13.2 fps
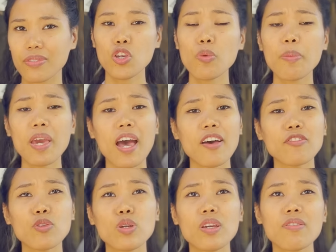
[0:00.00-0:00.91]
You may
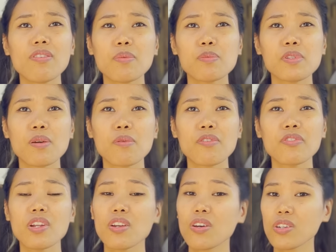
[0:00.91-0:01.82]
have to give up some of
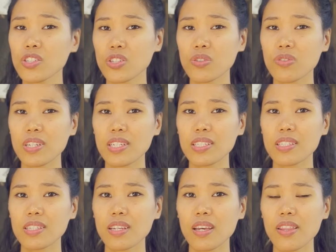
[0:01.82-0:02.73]
the luxuries